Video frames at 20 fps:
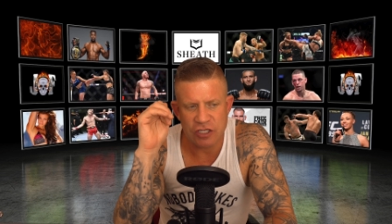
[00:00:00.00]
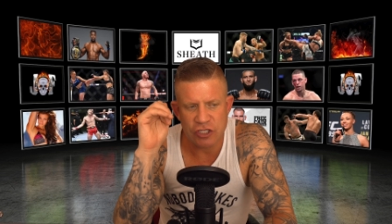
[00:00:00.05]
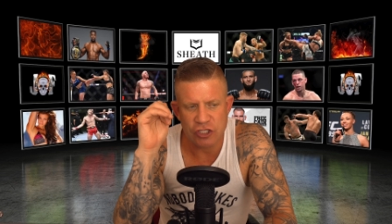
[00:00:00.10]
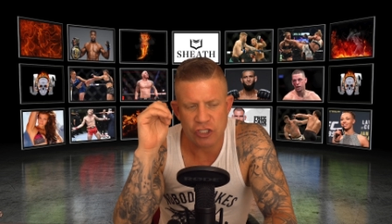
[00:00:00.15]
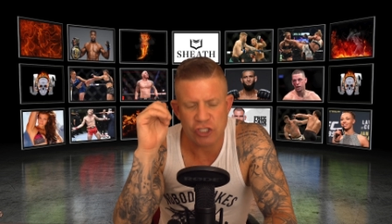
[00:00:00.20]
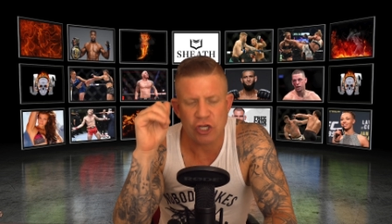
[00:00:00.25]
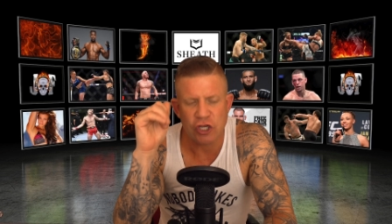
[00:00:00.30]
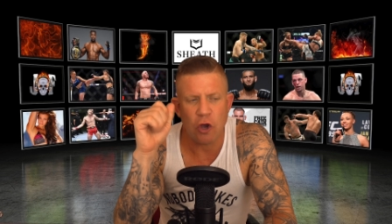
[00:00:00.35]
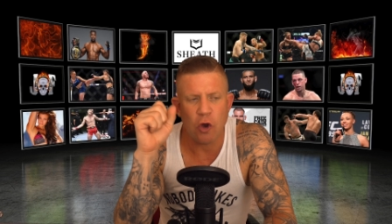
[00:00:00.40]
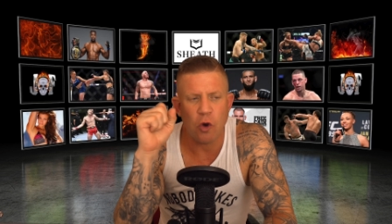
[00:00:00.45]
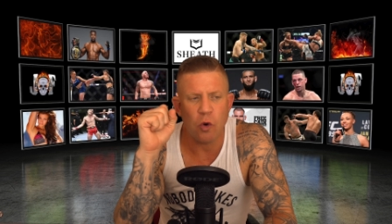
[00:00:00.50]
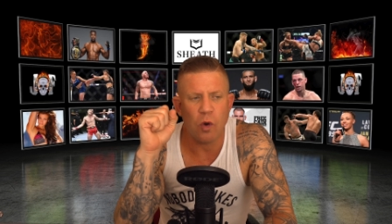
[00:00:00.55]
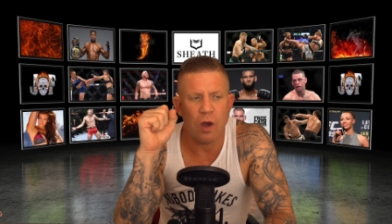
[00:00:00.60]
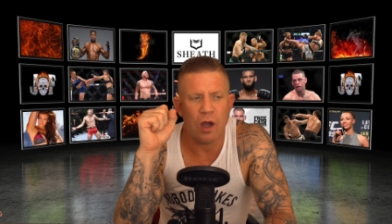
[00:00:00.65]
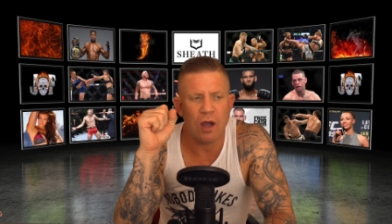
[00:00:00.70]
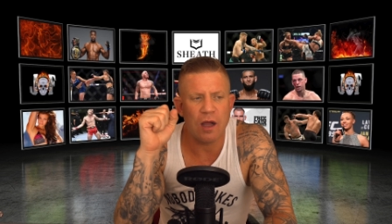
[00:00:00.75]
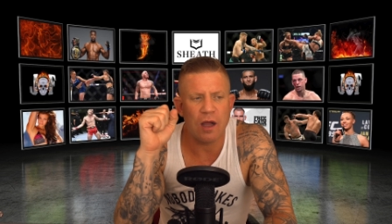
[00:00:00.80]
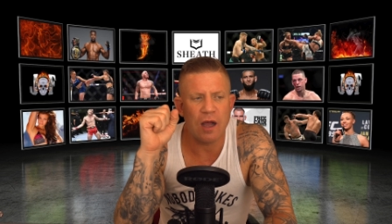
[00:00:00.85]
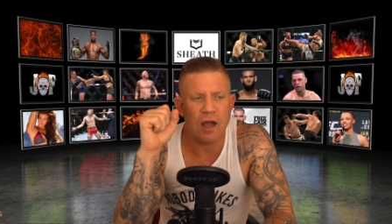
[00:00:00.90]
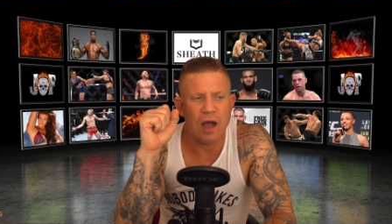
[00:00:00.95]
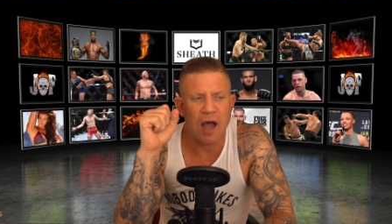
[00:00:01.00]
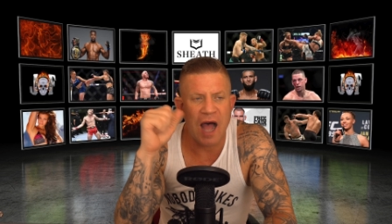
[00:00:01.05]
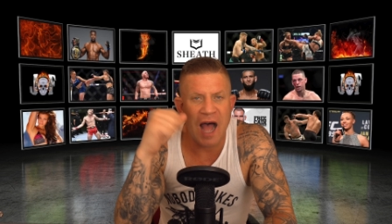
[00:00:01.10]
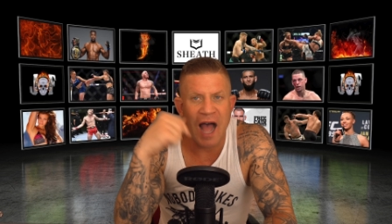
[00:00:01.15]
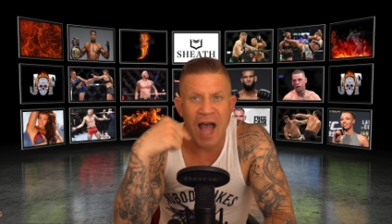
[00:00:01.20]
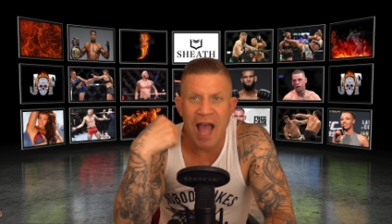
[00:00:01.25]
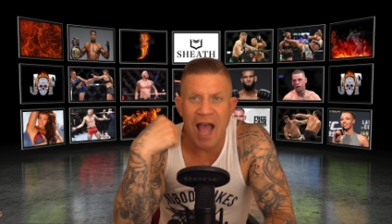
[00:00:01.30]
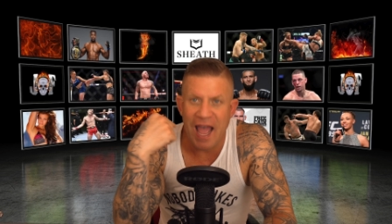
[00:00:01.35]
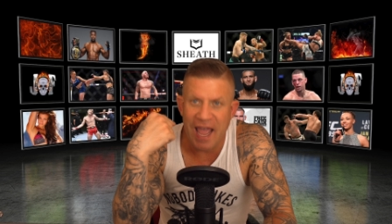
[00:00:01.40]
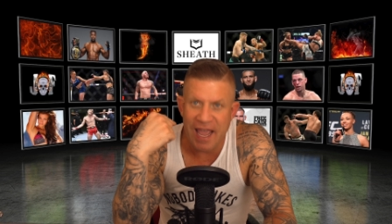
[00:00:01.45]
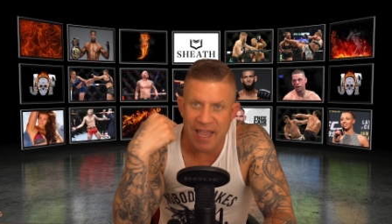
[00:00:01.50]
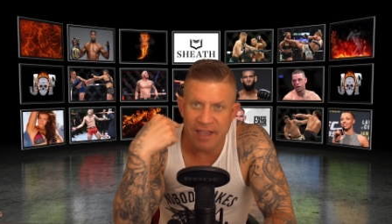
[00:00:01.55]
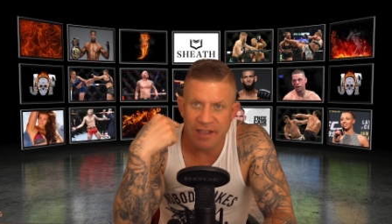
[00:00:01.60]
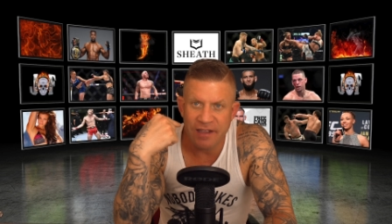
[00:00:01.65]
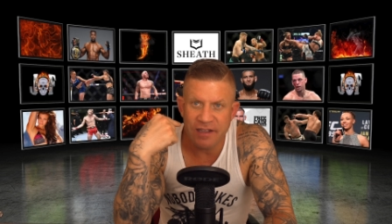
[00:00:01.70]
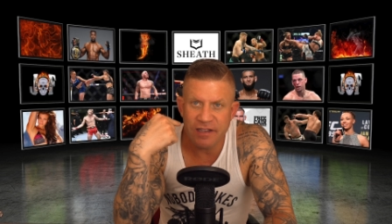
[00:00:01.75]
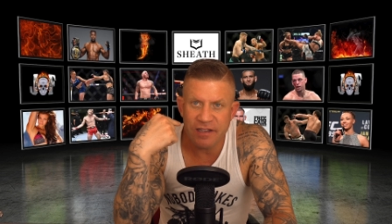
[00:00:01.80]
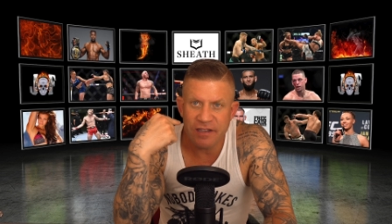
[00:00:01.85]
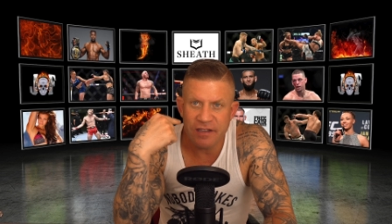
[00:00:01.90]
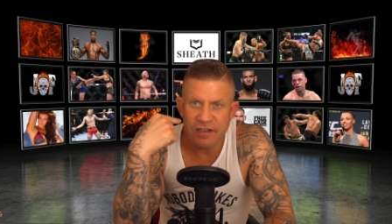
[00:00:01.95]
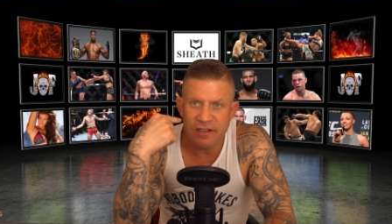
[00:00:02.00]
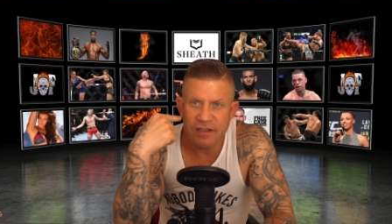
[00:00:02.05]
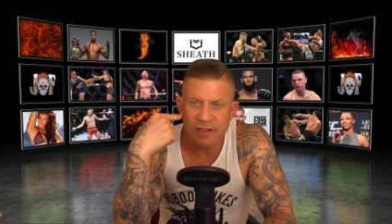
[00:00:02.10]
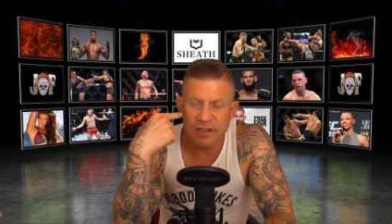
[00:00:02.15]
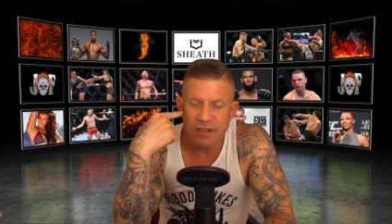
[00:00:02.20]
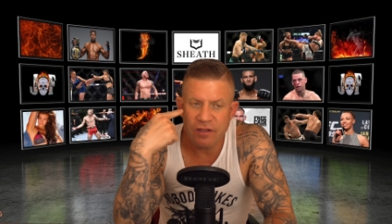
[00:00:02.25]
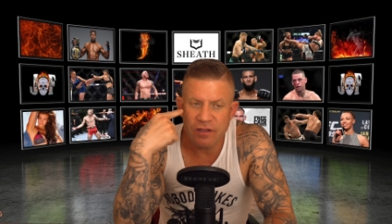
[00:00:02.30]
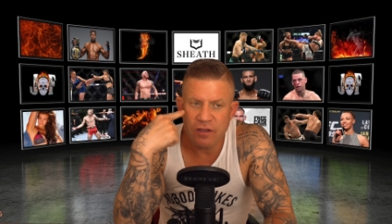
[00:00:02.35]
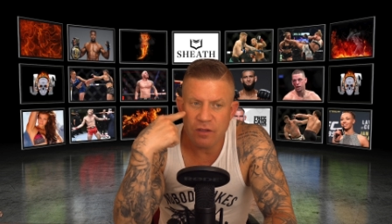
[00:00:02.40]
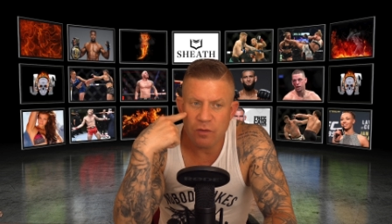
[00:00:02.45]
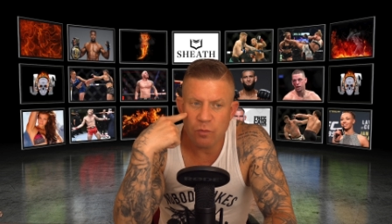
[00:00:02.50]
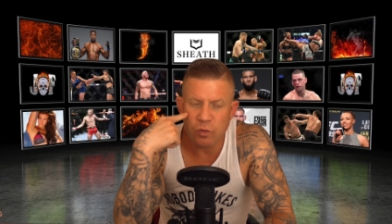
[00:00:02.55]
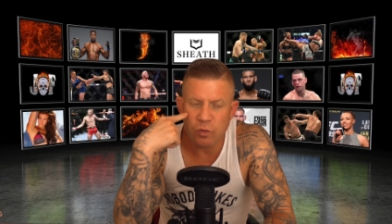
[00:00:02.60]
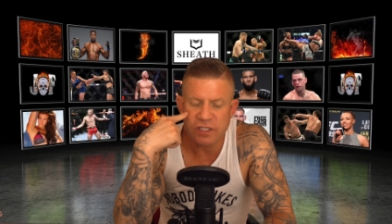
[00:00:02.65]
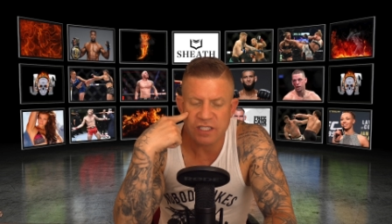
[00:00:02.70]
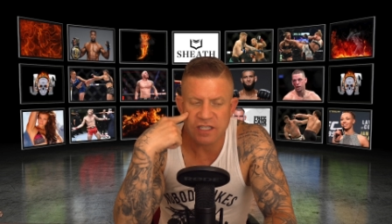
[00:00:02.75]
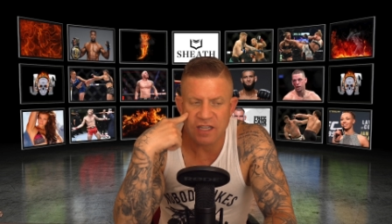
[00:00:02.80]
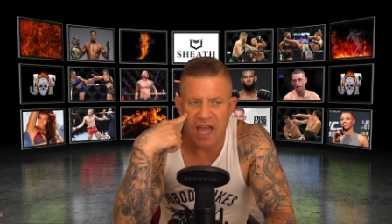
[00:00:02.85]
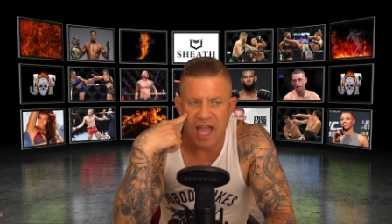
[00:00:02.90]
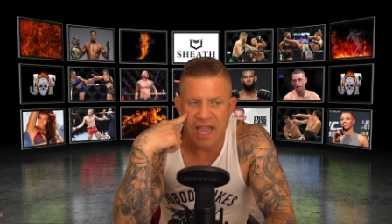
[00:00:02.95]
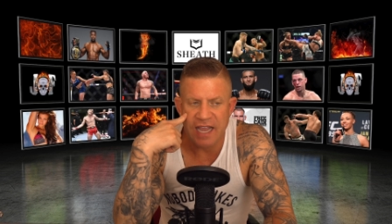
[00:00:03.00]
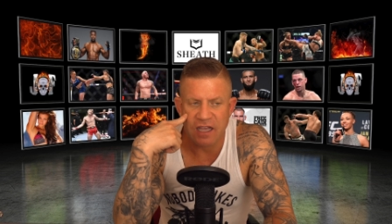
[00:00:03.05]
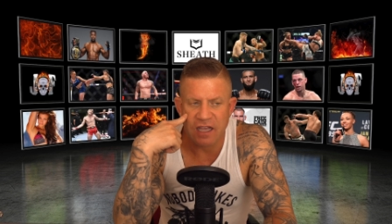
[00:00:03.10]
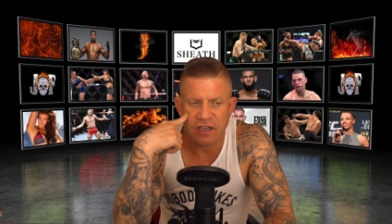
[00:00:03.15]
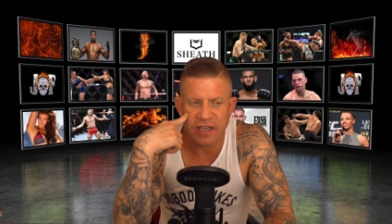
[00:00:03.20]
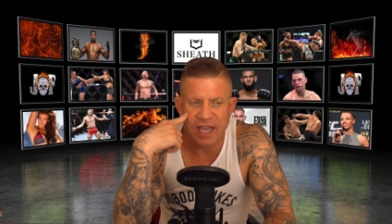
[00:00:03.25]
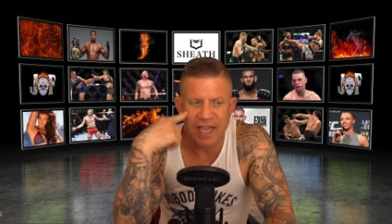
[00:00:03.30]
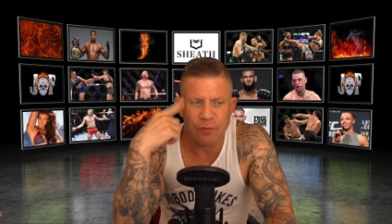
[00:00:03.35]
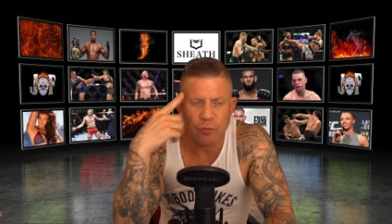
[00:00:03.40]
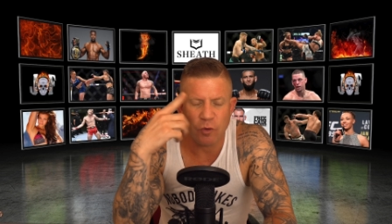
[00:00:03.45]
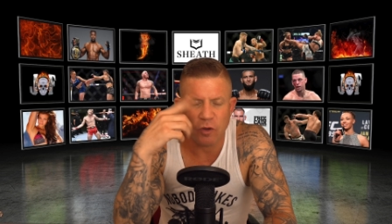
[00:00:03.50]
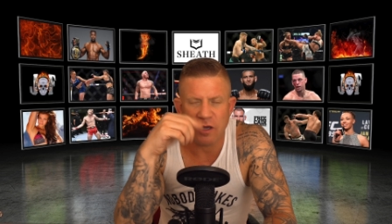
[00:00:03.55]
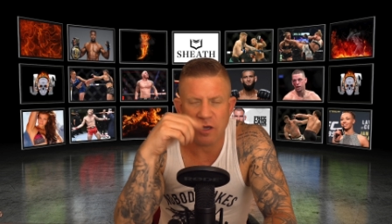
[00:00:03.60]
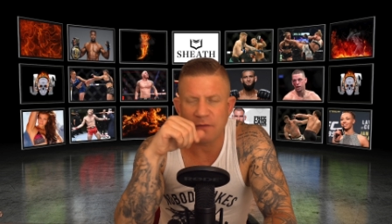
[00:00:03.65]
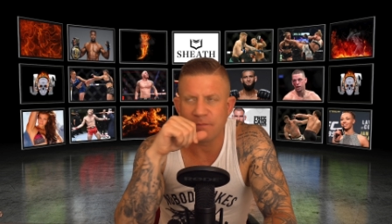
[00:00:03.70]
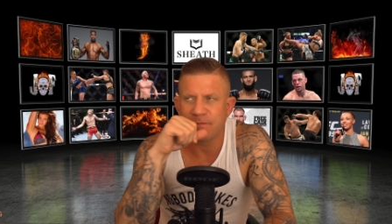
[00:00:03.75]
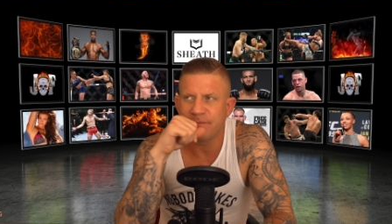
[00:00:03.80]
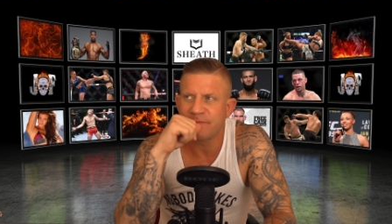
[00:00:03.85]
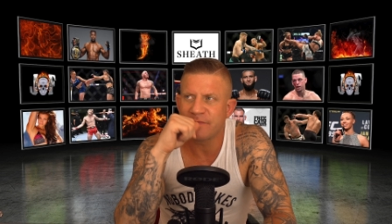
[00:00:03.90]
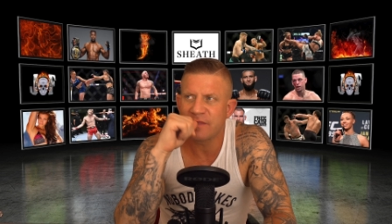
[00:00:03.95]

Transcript: so I was like, okay, well,